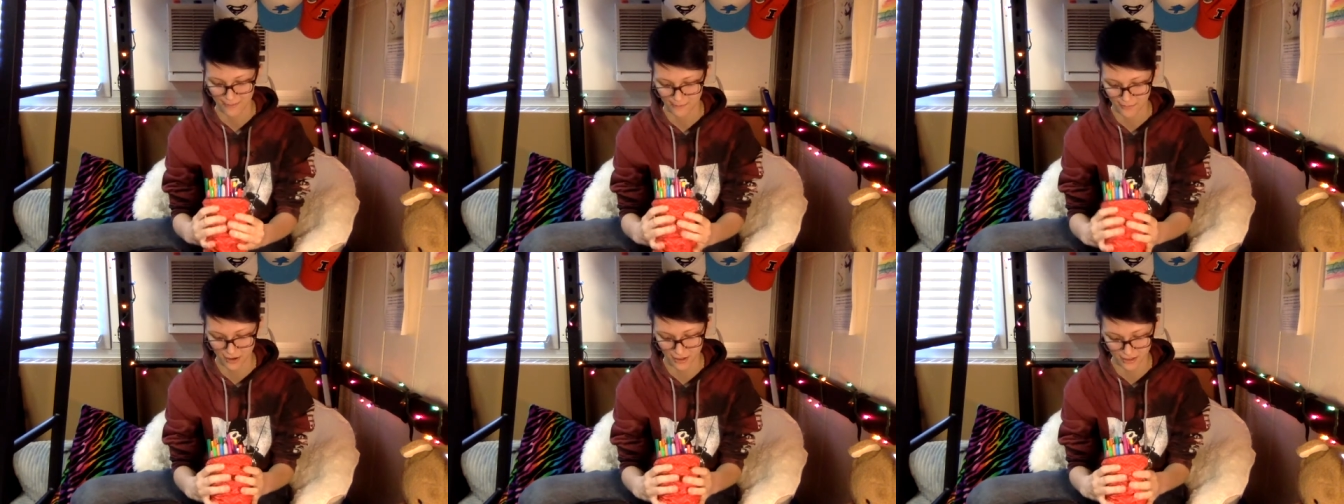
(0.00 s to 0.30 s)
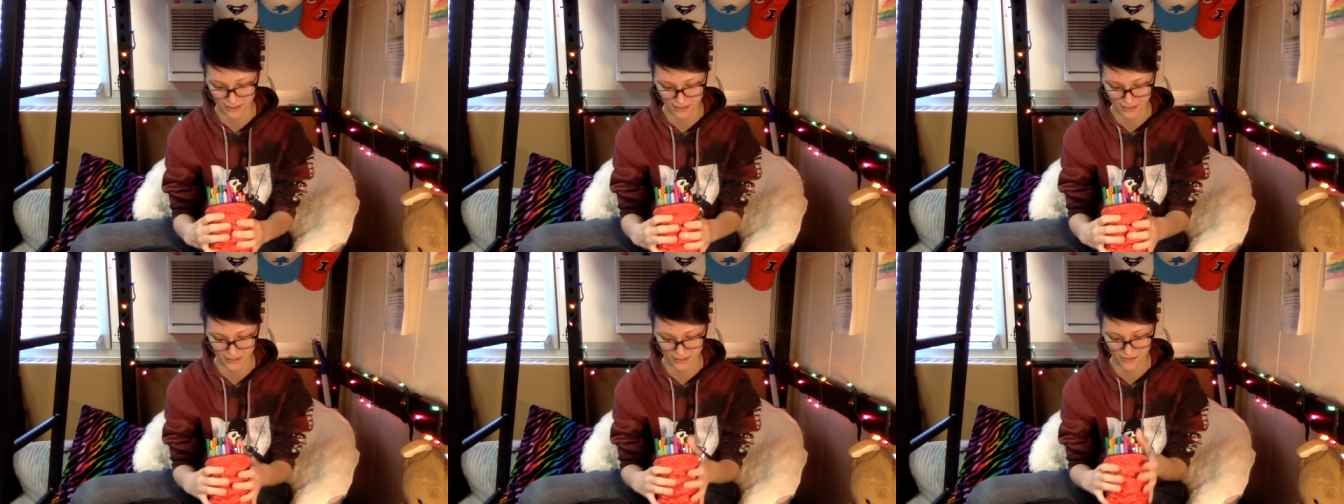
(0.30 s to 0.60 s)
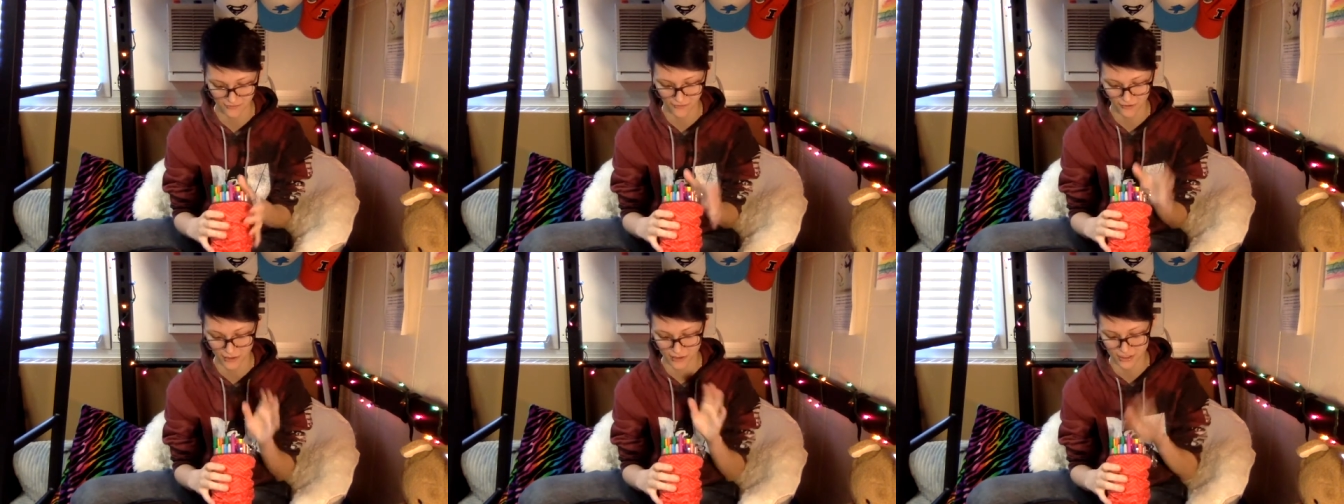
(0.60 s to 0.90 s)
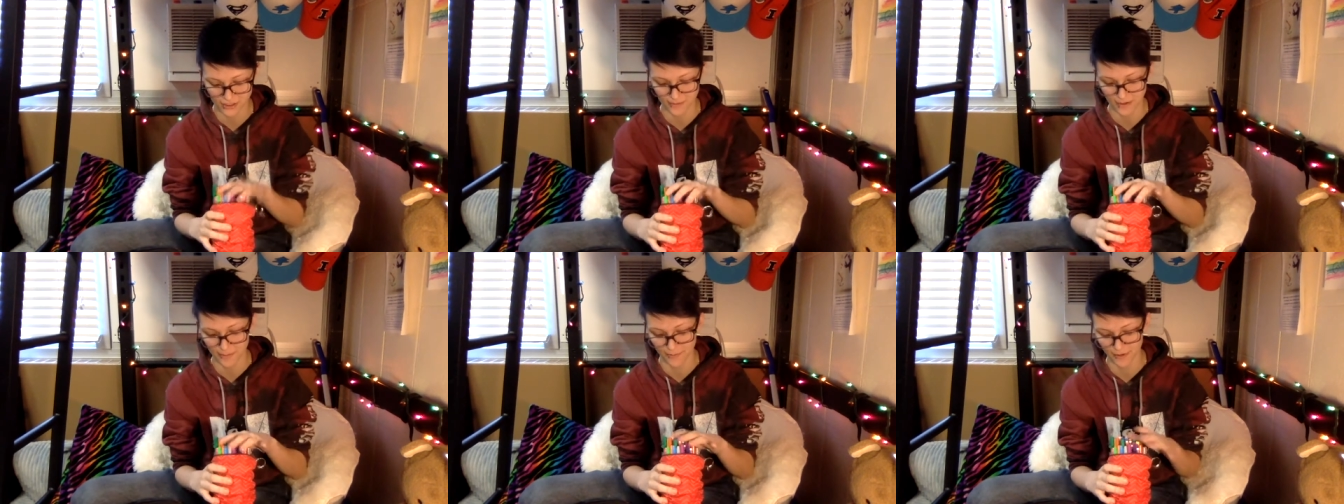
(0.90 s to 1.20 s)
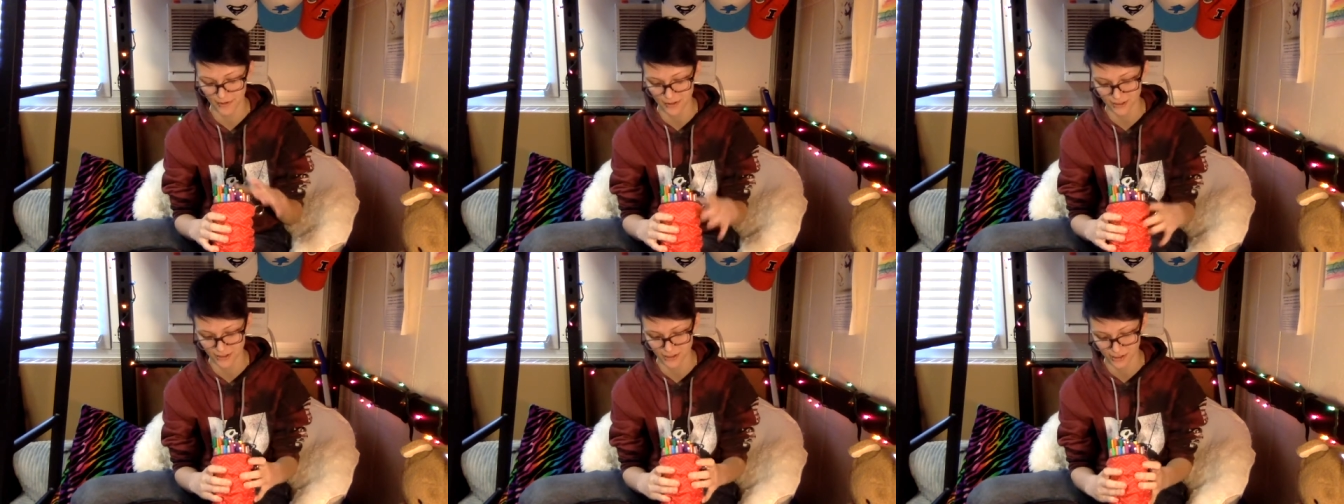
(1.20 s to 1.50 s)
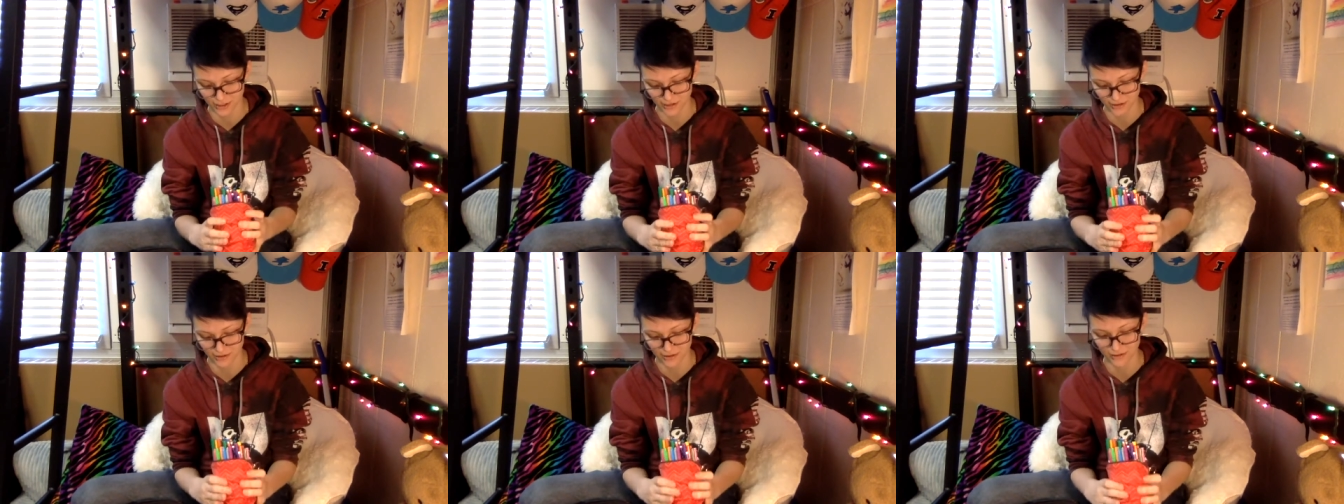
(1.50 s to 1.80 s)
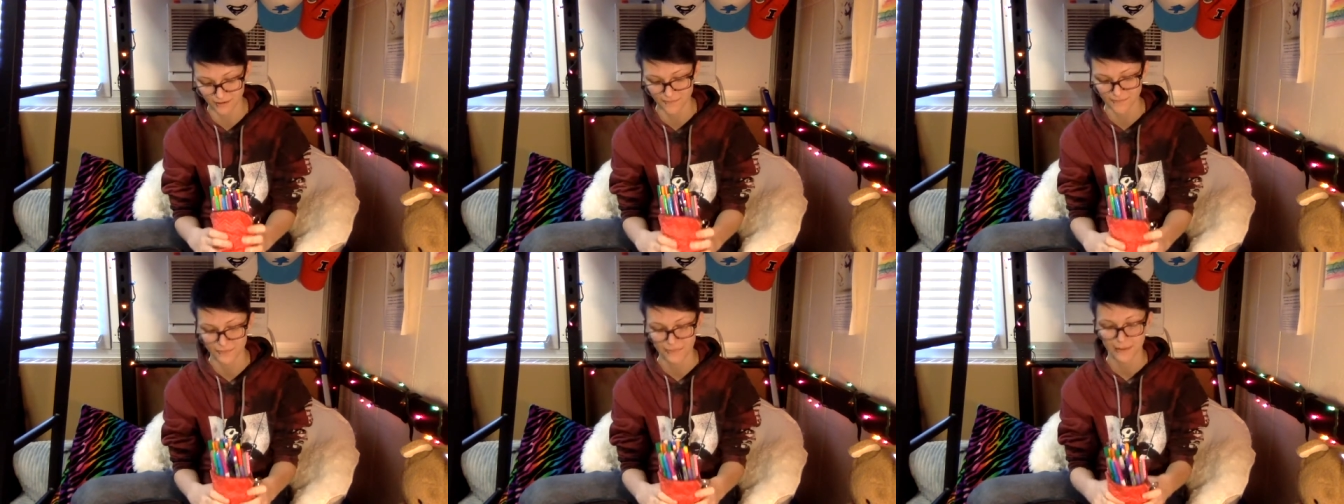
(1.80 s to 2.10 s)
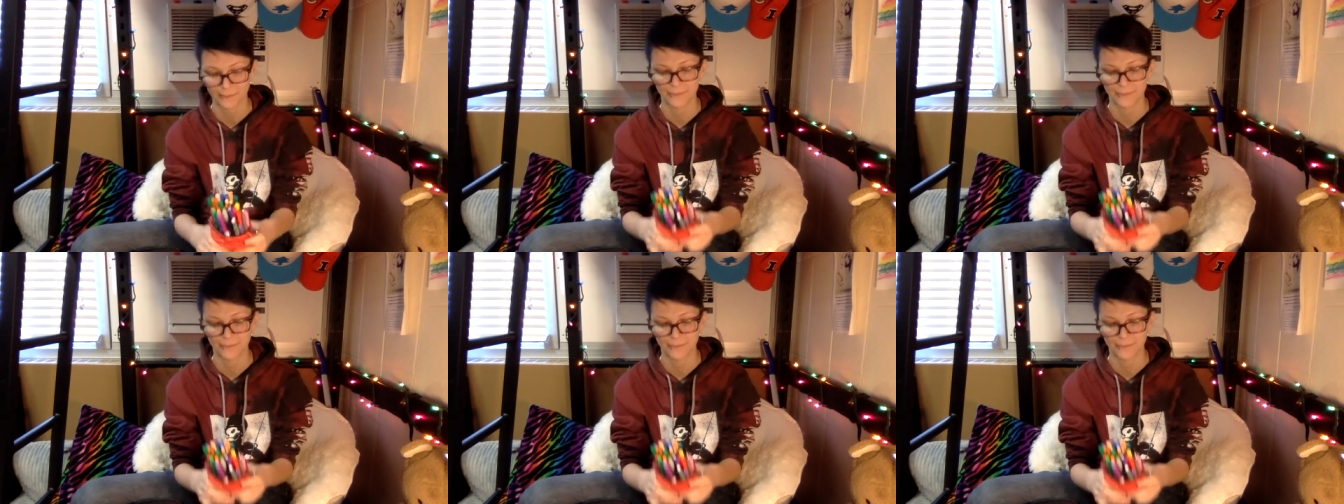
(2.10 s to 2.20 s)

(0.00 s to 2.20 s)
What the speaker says: markers for use in my bullet journal,